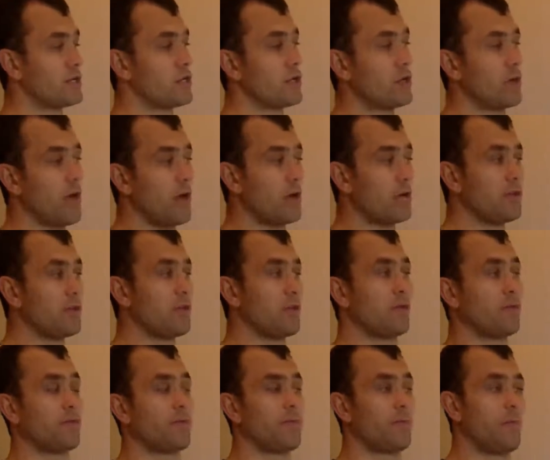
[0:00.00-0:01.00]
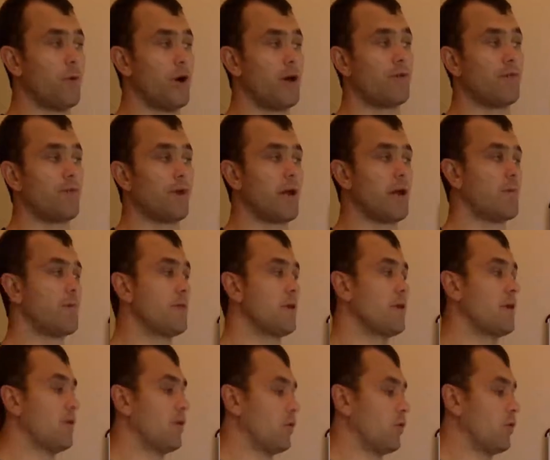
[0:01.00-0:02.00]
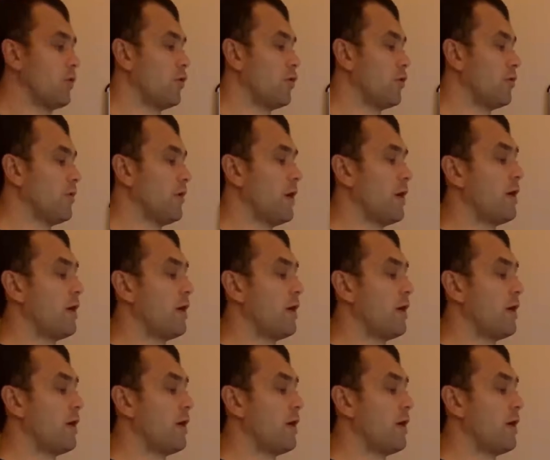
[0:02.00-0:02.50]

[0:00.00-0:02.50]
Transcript: to go into the mind frame of,